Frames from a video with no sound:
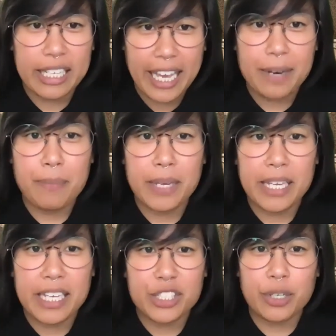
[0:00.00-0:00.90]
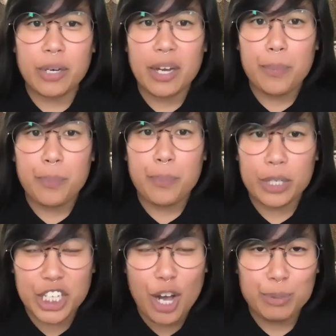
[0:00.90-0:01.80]
again be doing
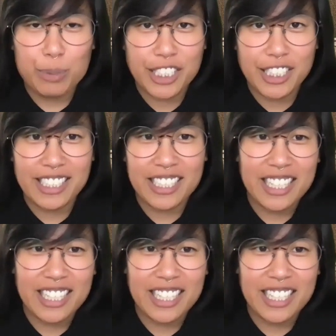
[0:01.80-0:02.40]
printing options,